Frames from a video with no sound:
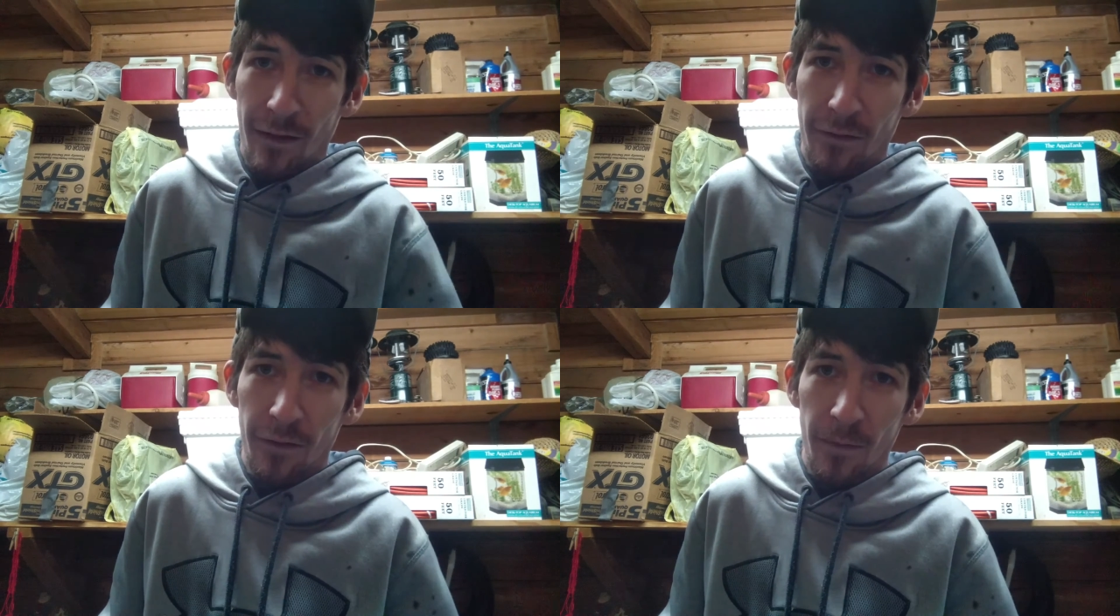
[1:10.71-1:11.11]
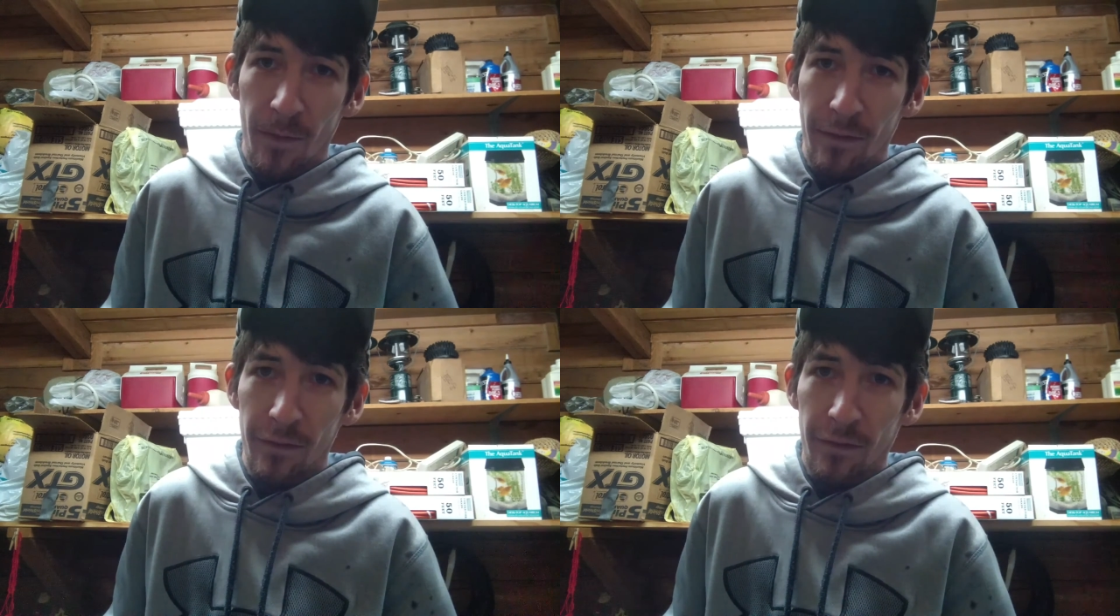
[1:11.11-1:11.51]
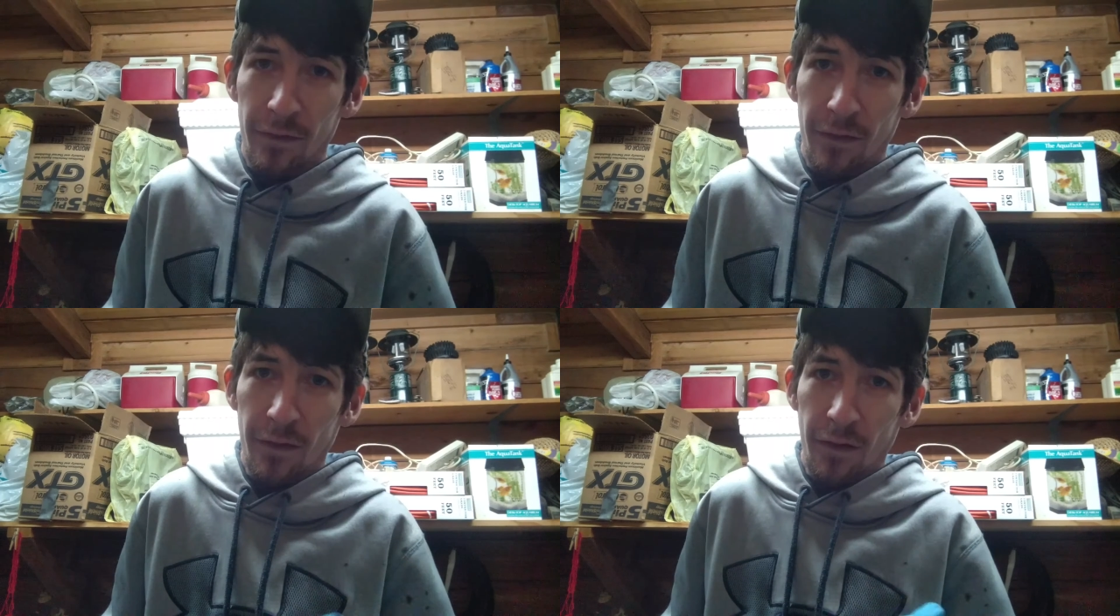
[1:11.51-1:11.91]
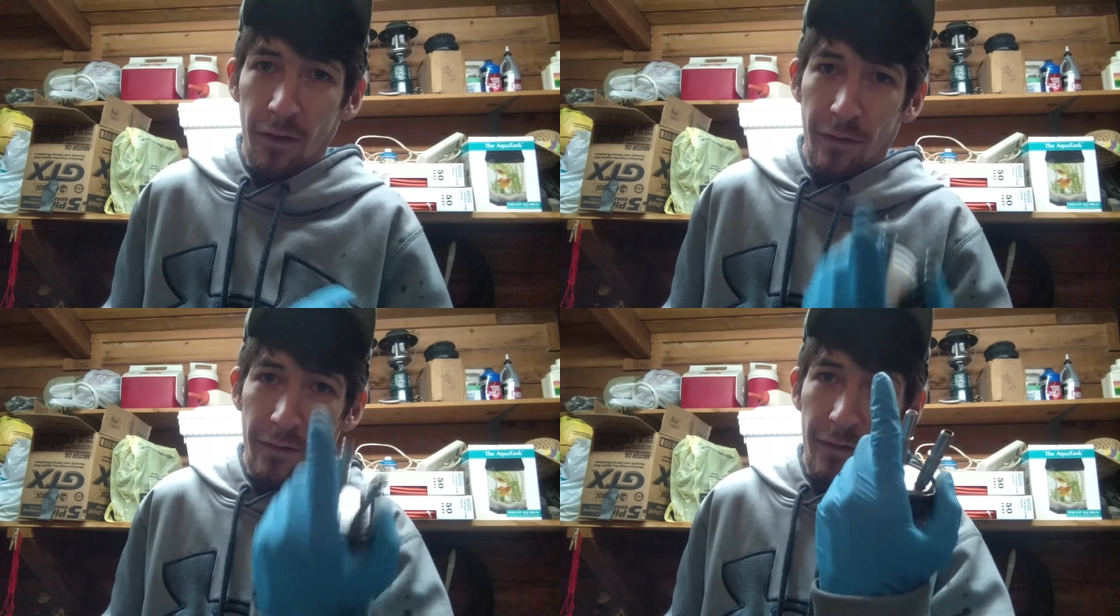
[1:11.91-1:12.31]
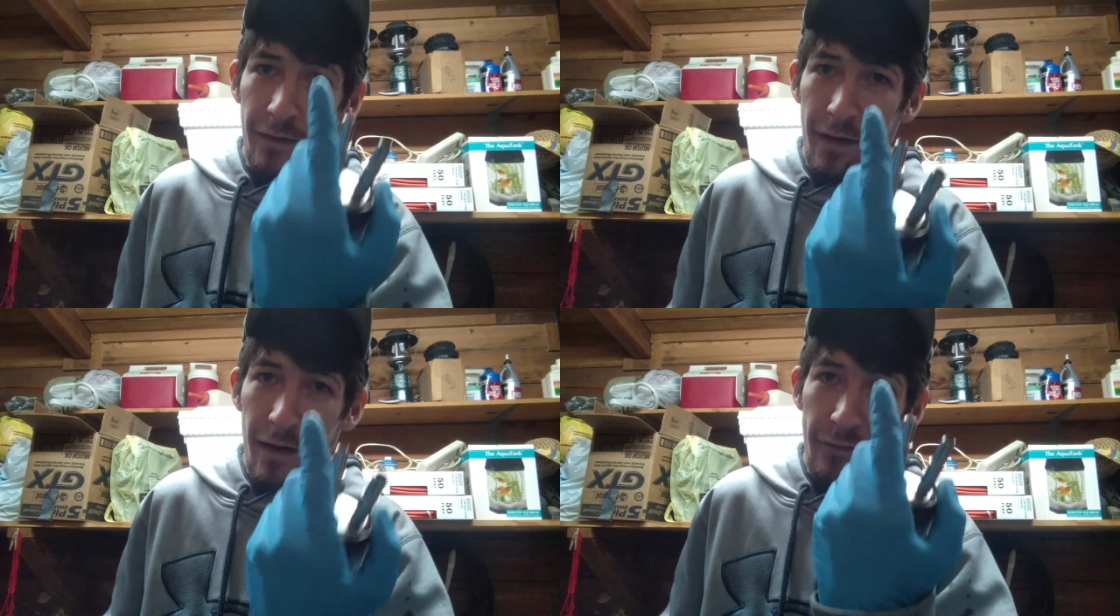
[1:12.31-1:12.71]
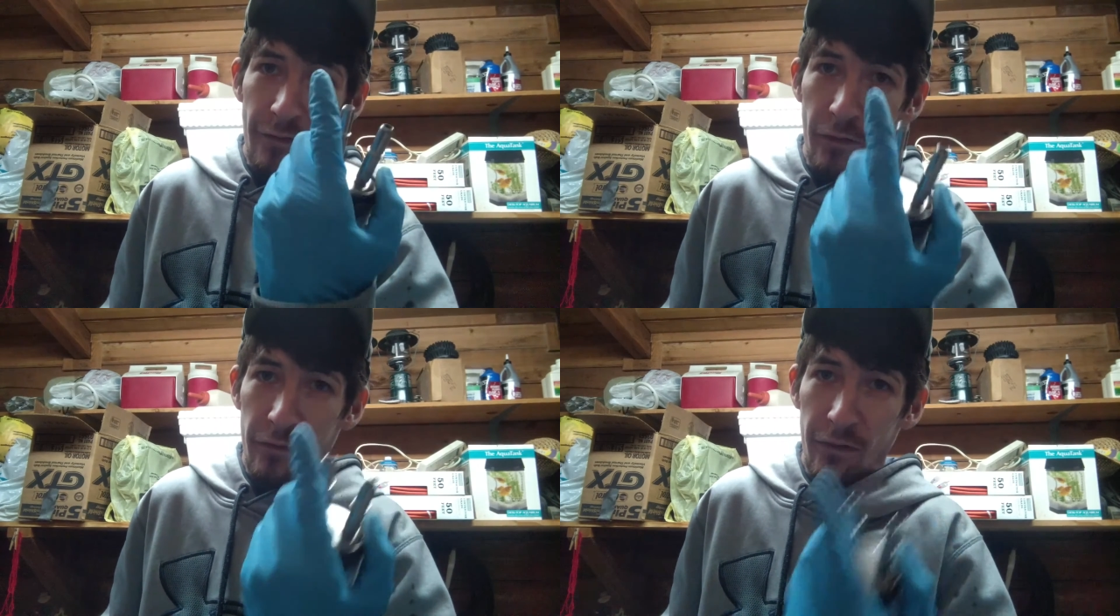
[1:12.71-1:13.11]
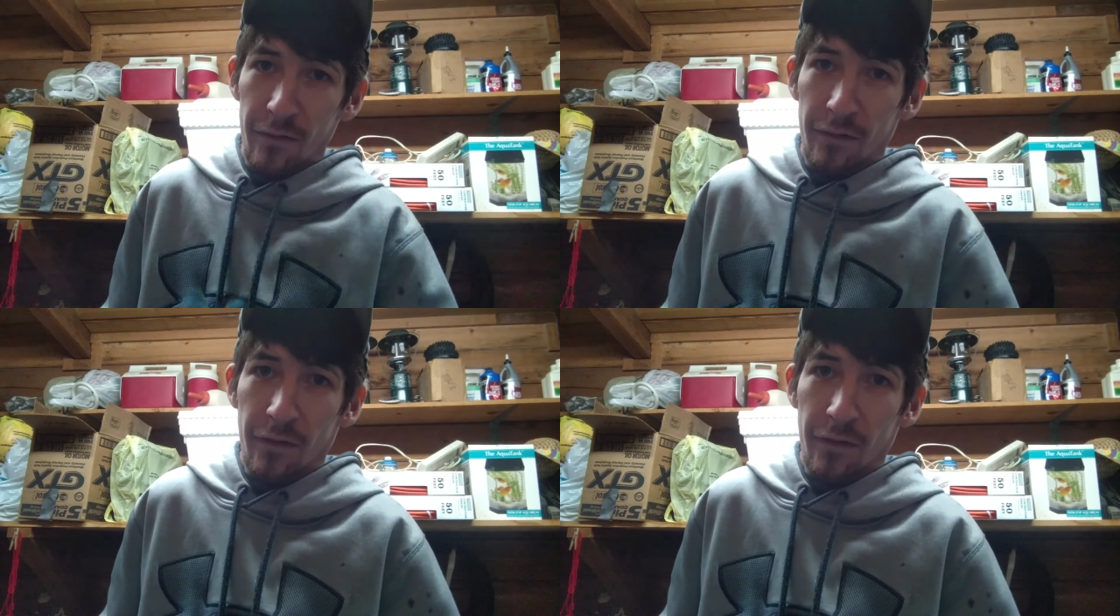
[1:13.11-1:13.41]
of the carburetor or into the air filter